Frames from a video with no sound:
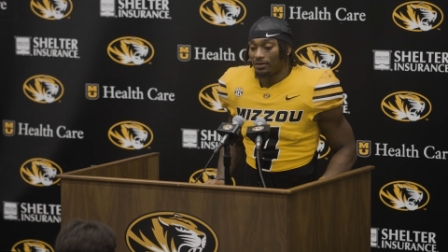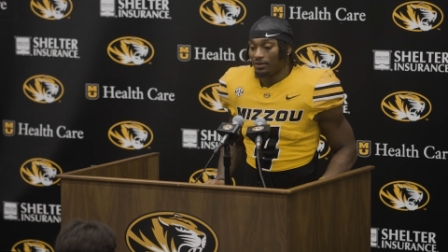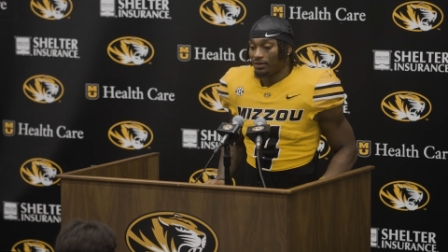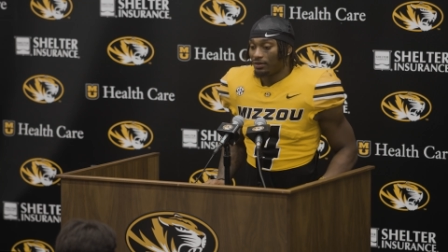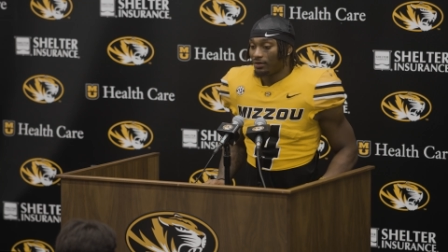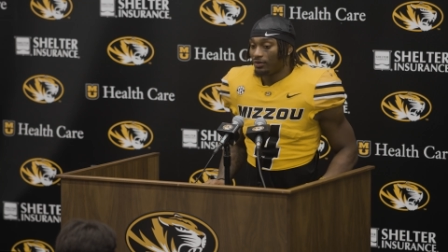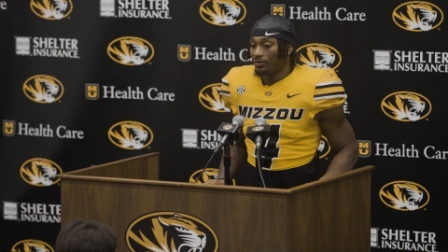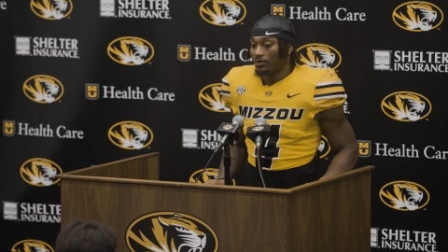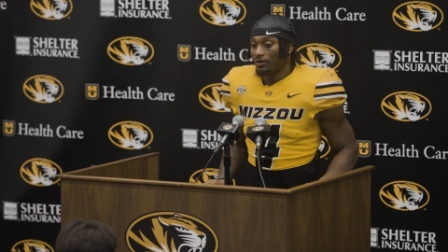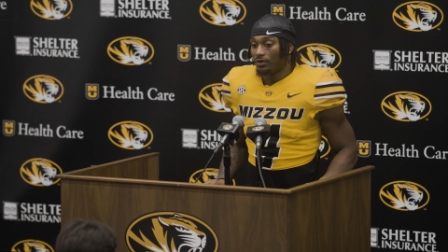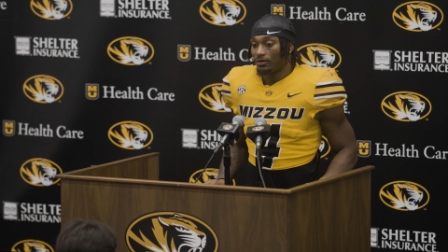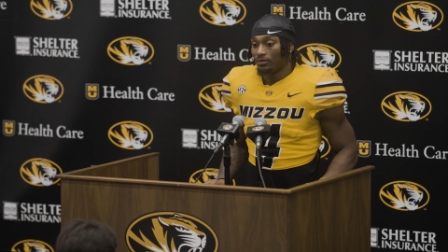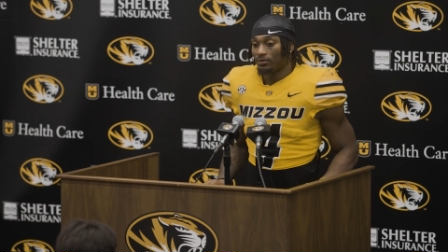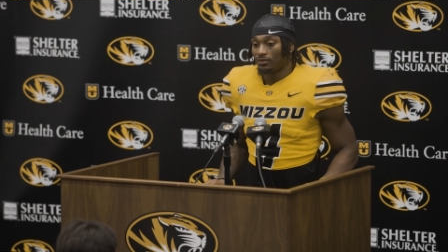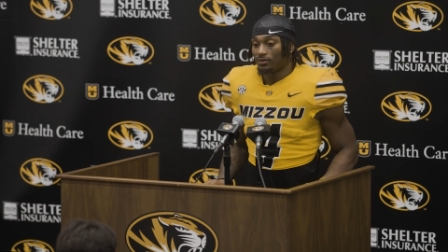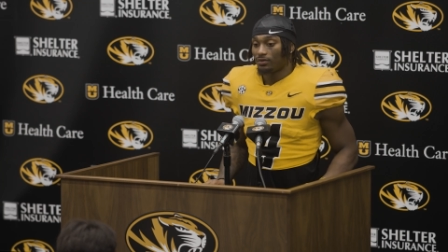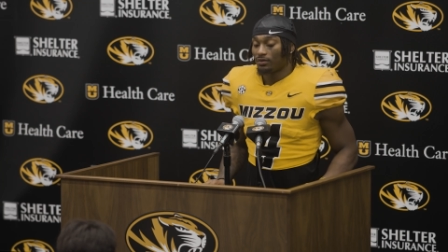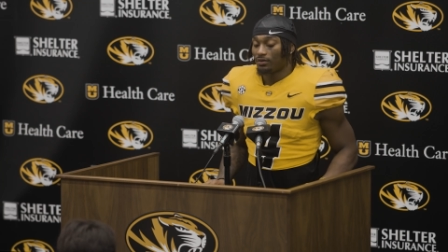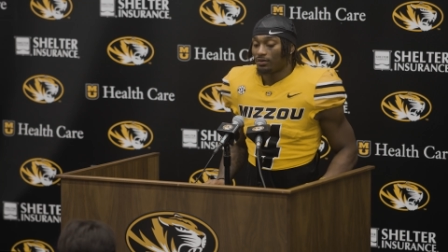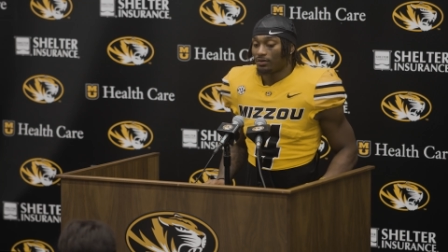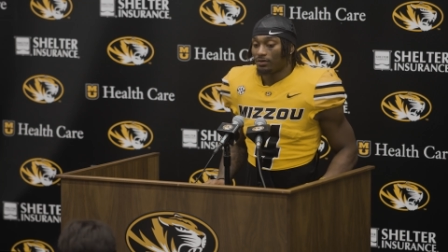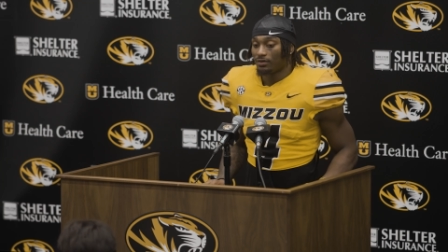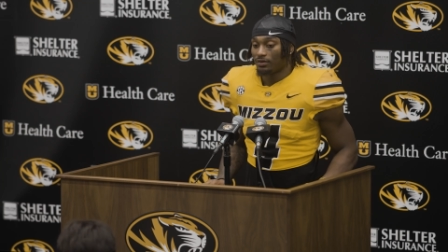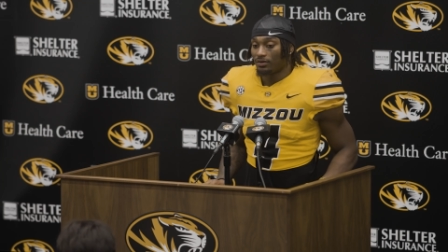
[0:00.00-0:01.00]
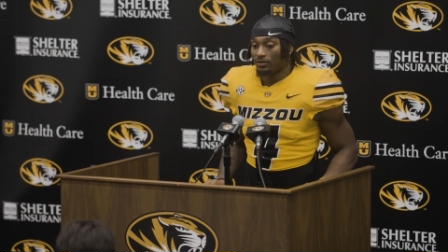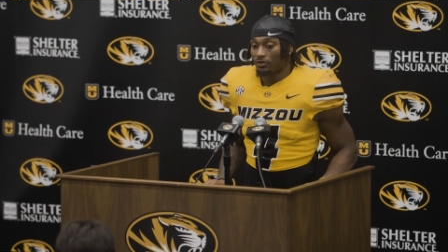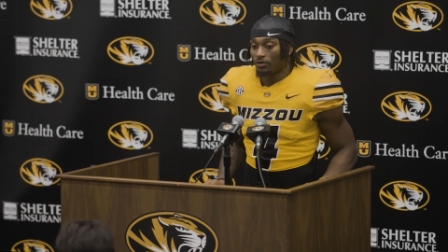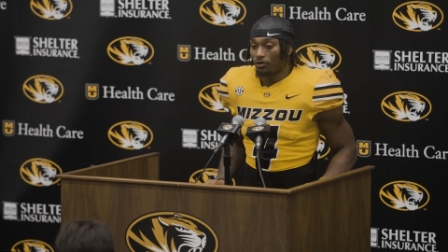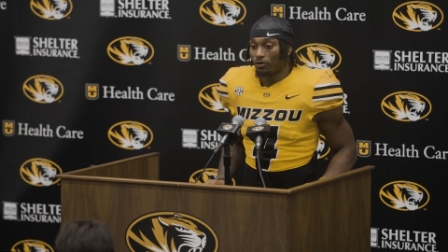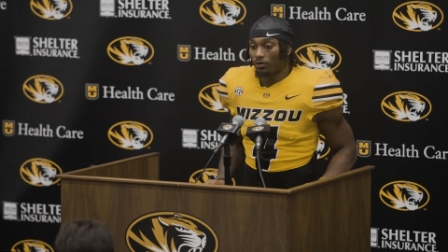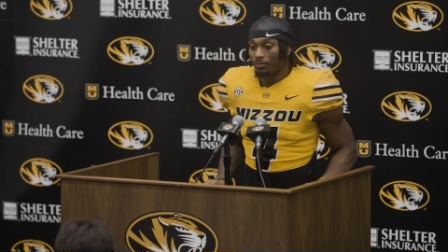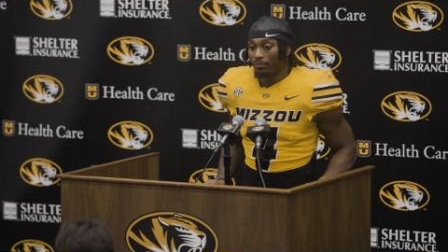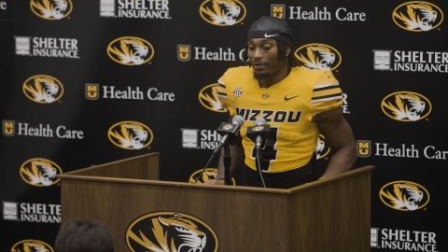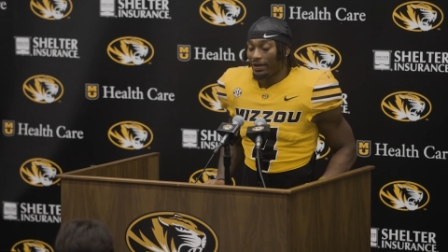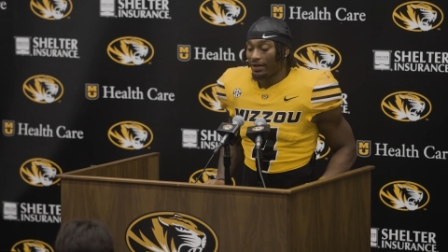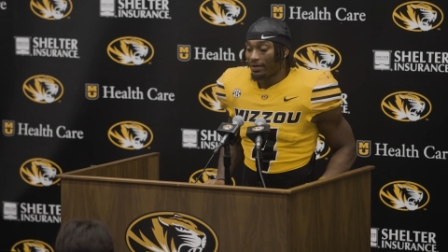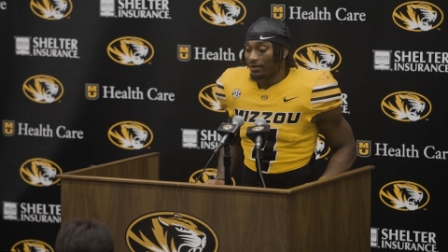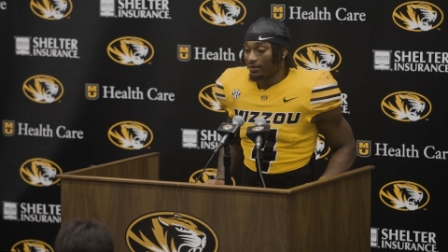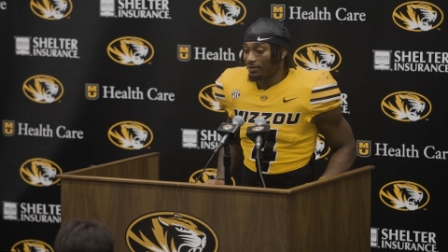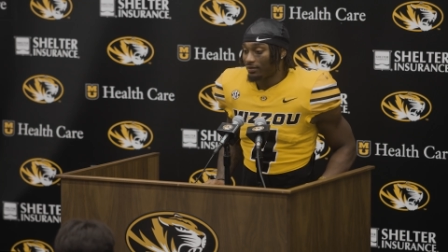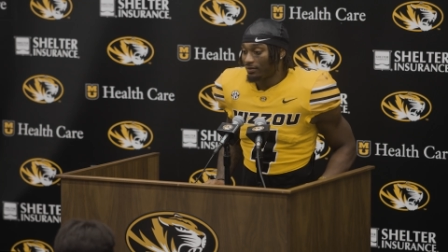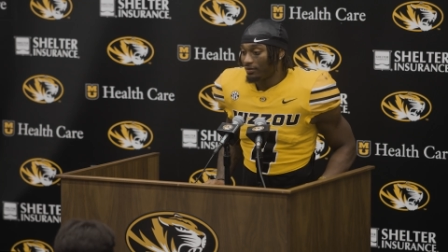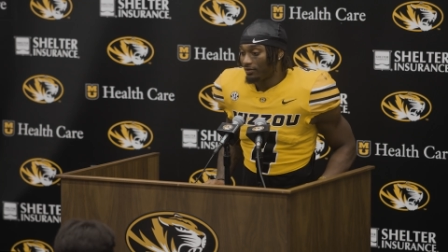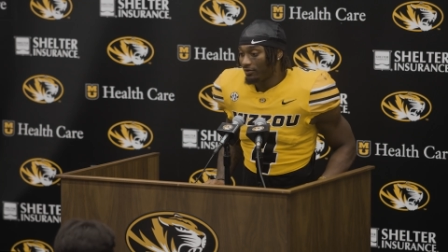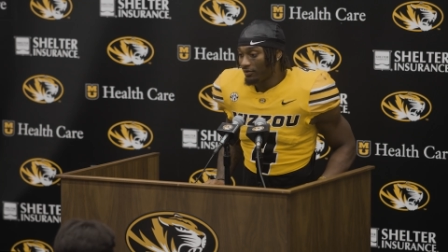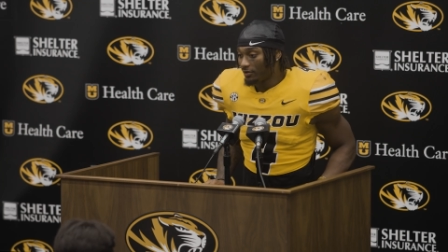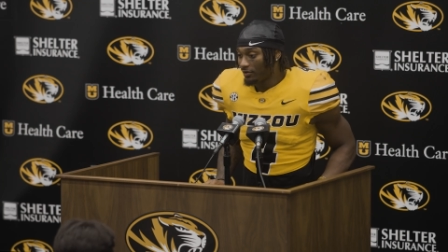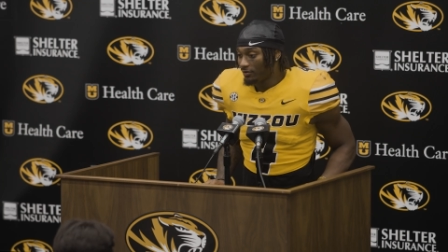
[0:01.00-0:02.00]
you know, throw him back.
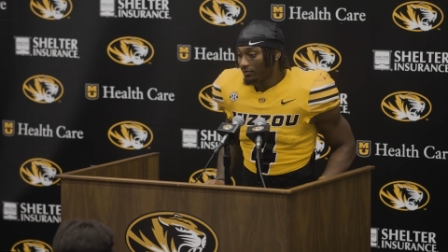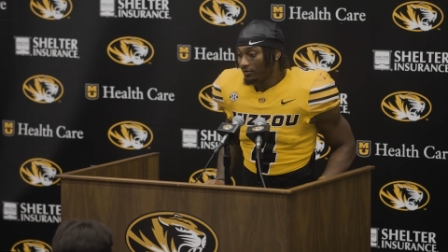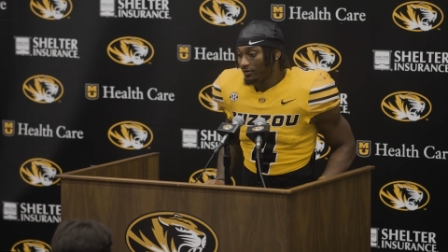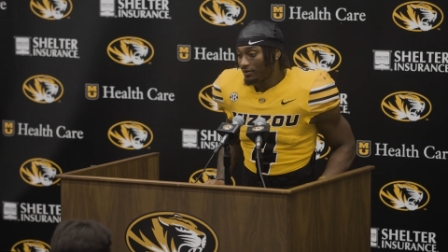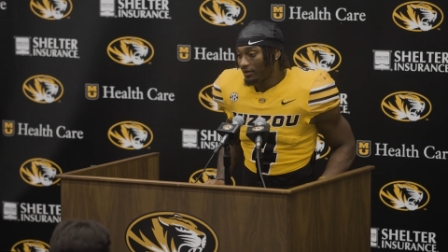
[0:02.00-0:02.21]
You know,